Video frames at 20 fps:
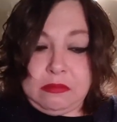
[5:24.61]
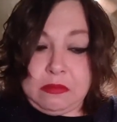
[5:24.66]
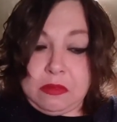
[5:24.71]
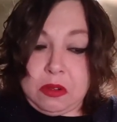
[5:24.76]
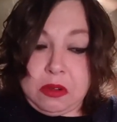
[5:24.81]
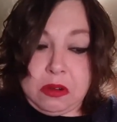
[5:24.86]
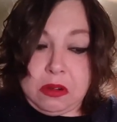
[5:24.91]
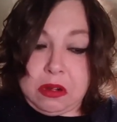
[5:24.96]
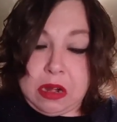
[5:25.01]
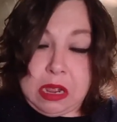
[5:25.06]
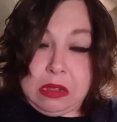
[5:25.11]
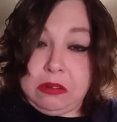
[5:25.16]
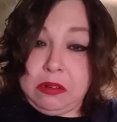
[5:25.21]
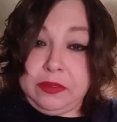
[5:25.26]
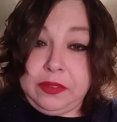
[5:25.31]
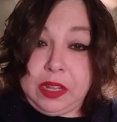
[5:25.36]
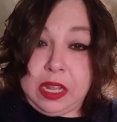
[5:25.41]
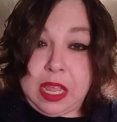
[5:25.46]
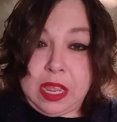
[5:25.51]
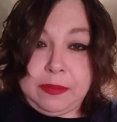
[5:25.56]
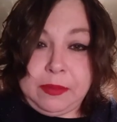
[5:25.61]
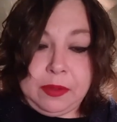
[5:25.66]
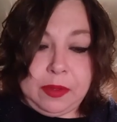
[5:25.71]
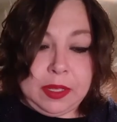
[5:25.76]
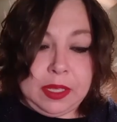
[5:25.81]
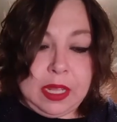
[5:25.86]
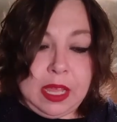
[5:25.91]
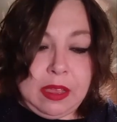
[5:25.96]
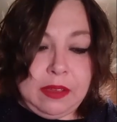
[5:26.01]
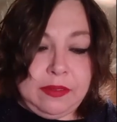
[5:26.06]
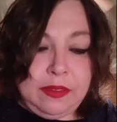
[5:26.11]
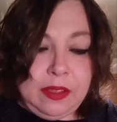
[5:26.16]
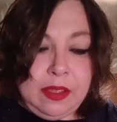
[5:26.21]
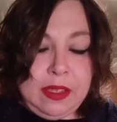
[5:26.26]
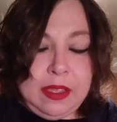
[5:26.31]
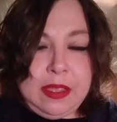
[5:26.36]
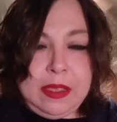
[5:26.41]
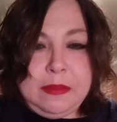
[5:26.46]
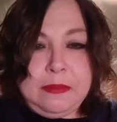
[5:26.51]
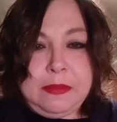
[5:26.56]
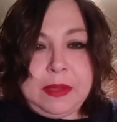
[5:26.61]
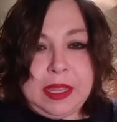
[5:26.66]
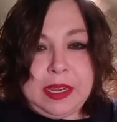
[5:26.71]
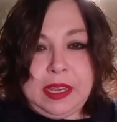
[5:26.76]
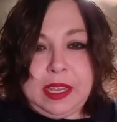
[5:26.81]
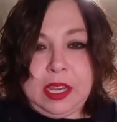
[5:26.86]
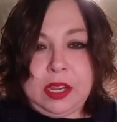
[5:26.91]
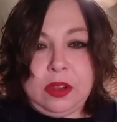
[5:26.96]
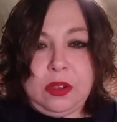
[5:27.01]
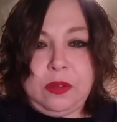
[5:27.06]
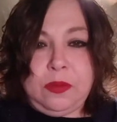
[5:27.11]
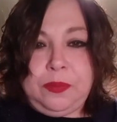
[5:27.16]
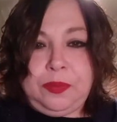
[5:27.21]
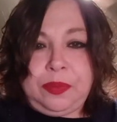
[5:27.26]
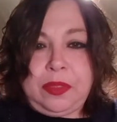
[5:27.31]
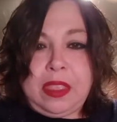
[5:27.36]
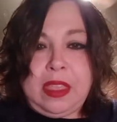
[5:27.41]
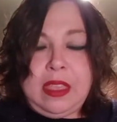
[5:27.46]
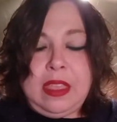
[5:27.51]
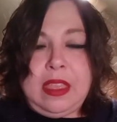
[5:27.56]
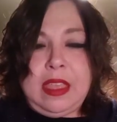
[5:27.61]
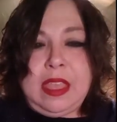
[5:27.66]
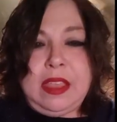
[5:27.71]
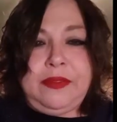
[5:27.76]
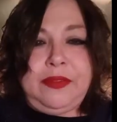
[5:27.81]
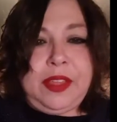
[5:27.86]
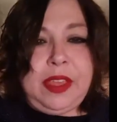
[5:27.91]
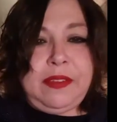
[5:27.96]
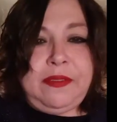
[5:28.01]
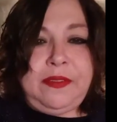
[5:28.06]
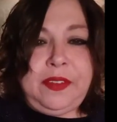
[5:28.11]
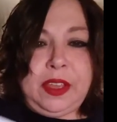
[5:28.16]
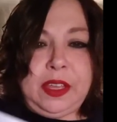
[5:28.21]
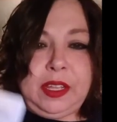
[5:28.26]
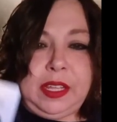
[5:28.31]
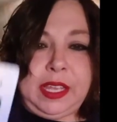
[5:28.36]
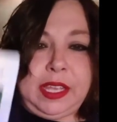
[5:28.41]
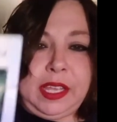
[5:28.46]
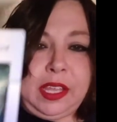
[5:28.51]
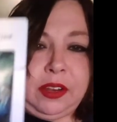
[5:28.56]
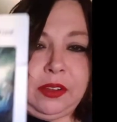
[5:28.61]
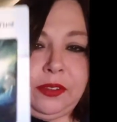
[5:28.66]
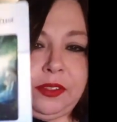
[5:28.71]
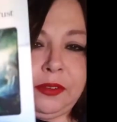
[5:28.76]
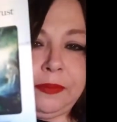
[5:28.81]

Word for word: or out of alignment with love but you know if they feel like you know their